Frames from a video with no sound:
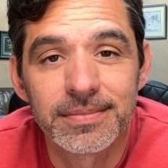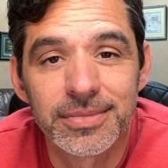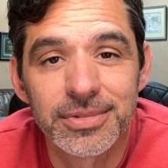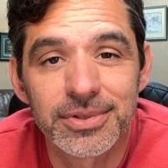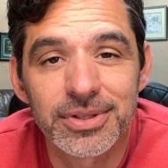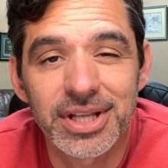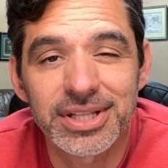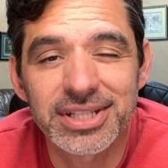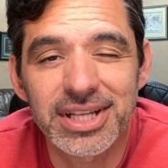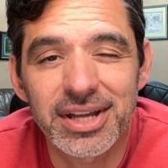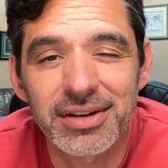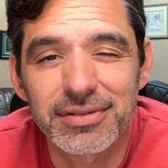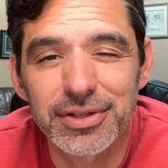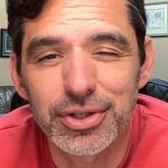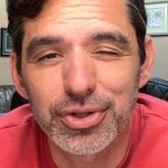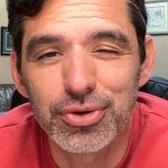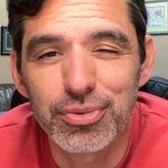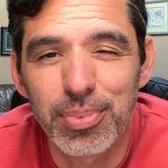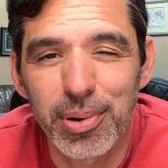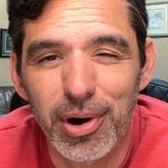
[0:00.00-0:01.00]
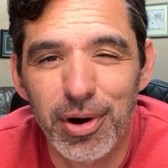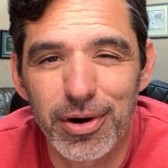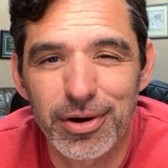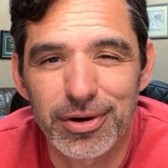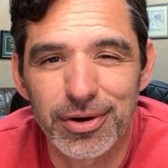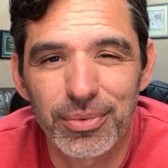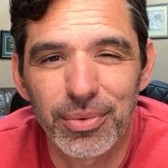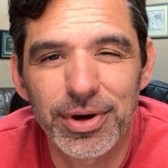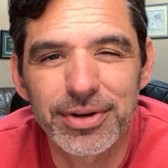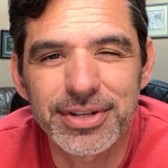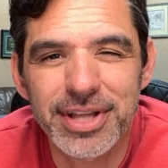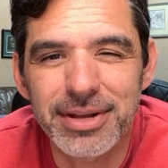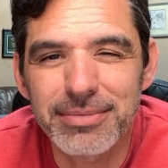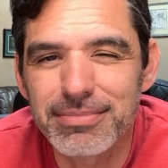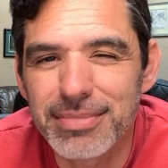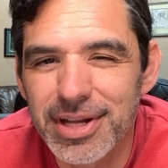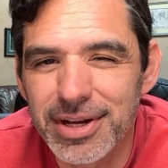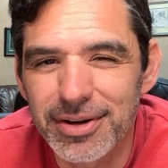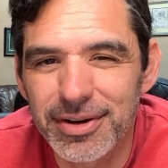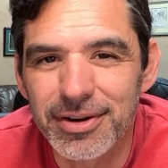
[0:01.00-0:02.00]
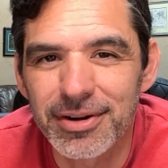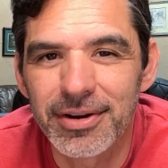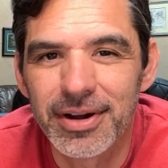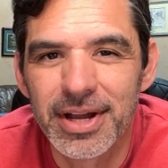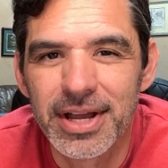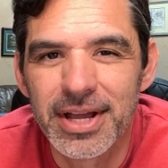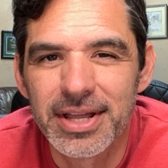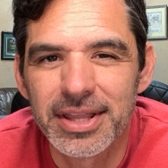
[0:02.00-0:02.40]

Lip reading: So that's kind of a 2-parter. Where's that mirror